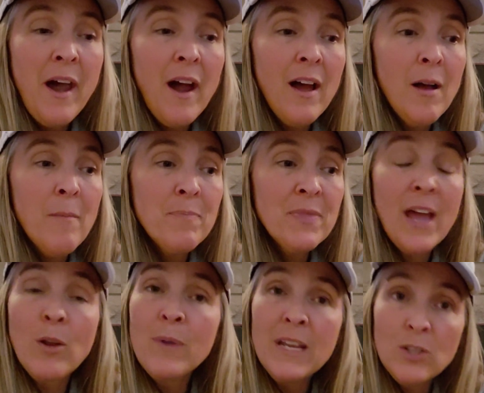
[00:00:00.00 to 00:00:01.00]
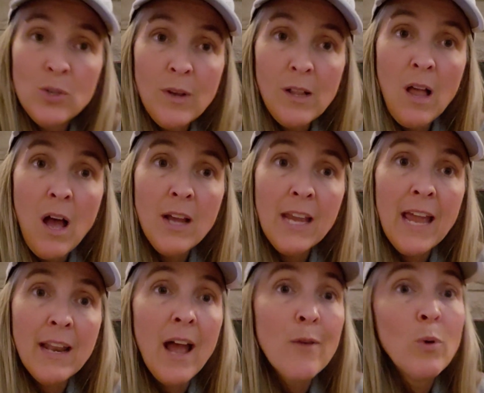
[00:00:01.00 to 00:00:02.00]
That'll be at 2 o'clock,
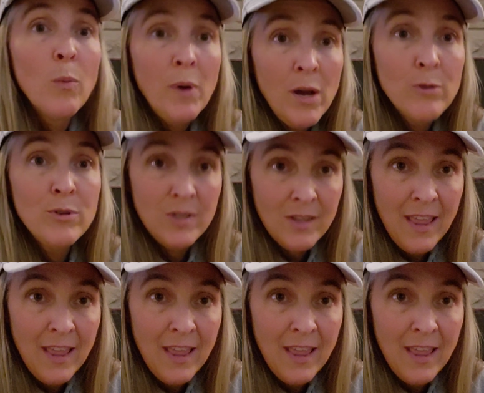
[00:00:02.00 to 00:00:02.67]
and I will post